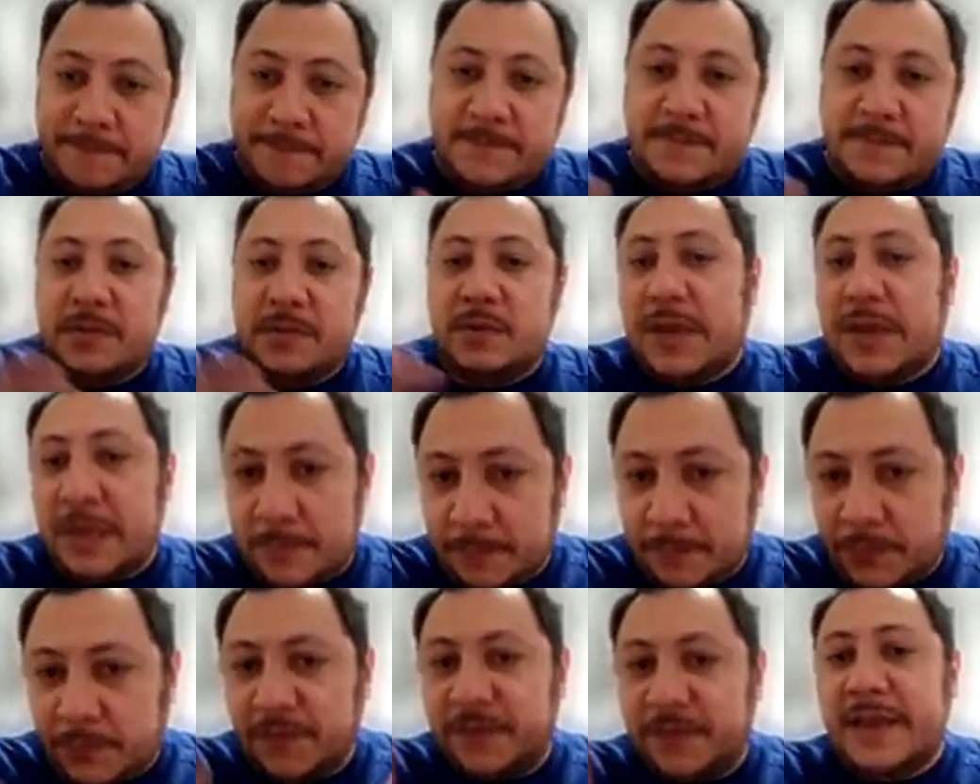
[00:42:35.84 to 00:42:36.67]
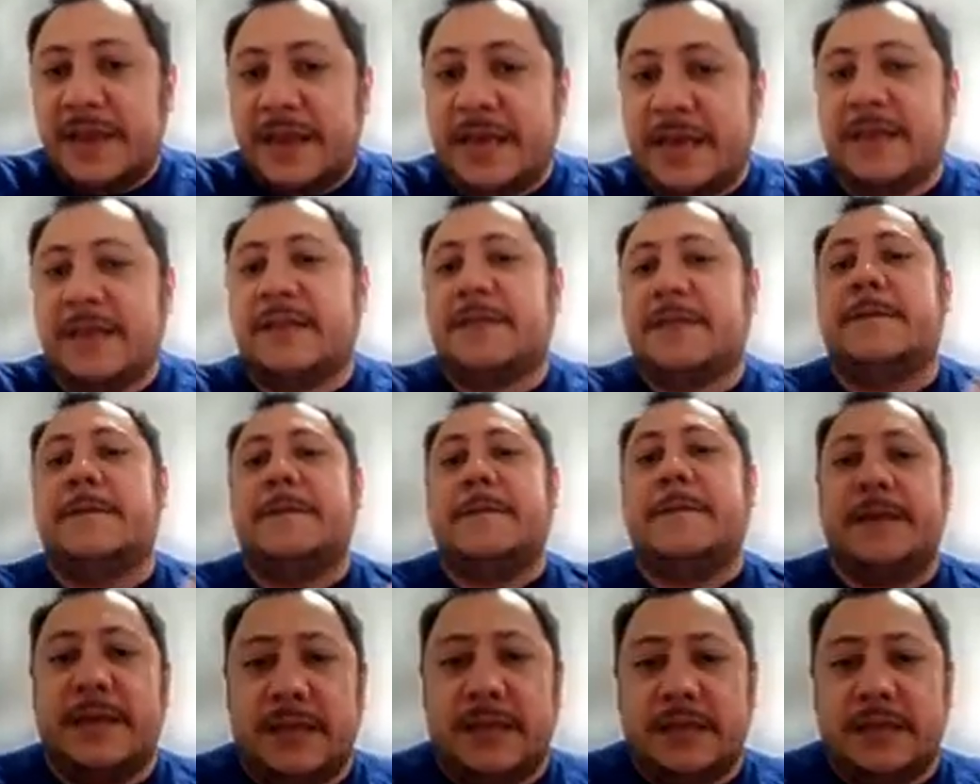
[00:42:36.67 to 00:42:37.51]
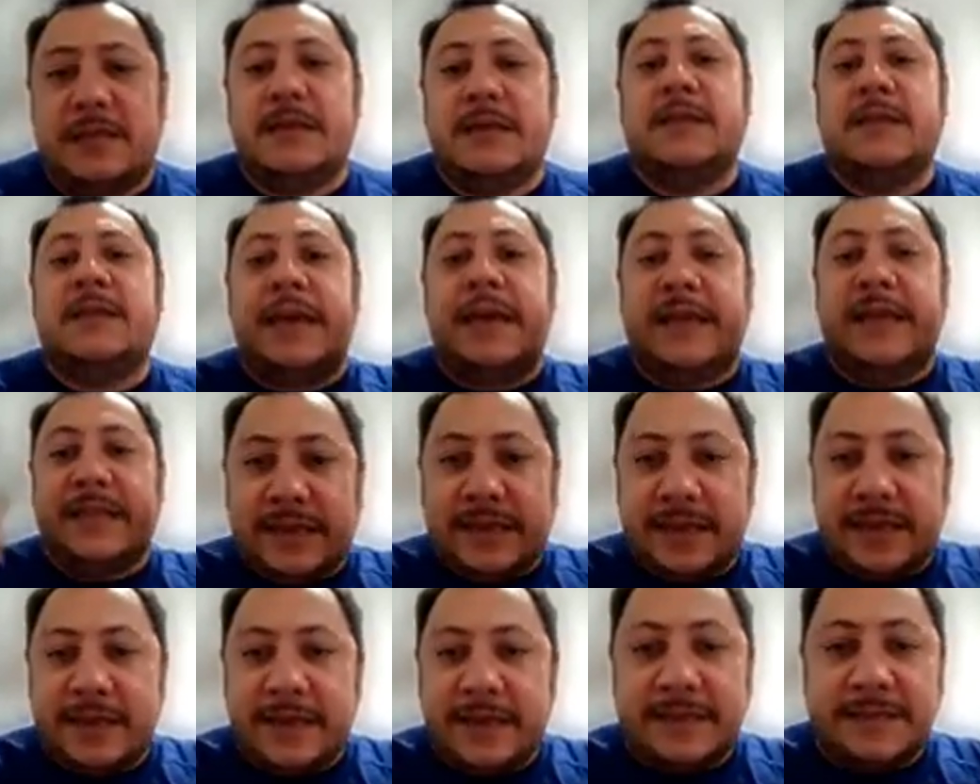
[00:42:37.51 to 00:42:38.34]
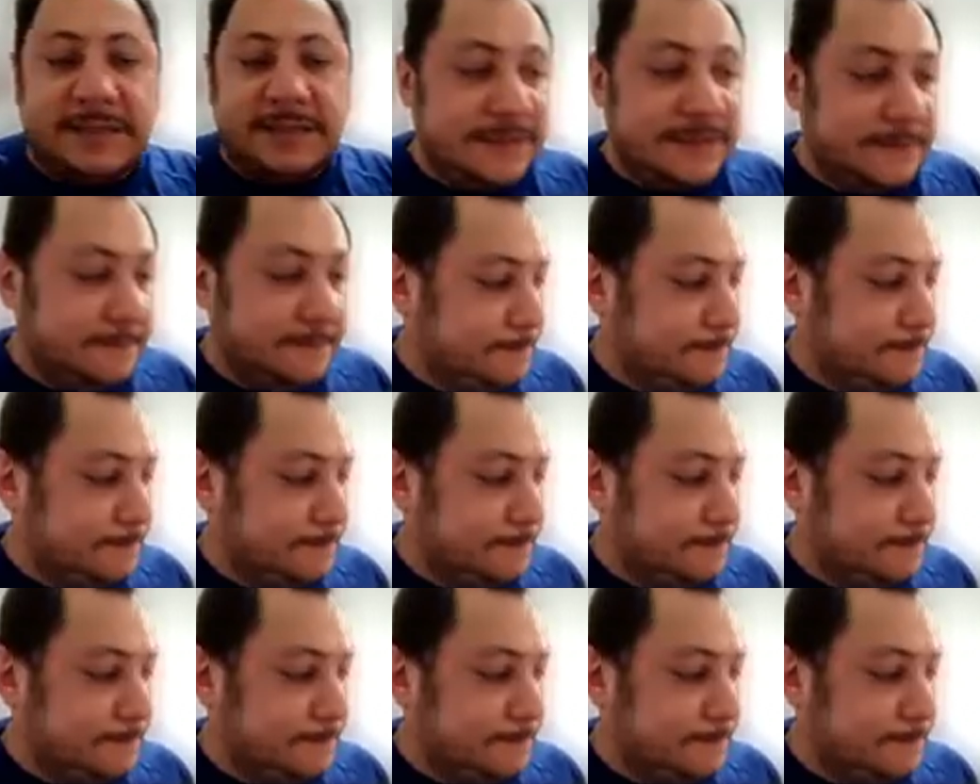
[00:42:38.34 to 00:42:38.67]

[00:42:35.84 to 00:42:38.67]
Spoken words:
You can prove that. And in that case,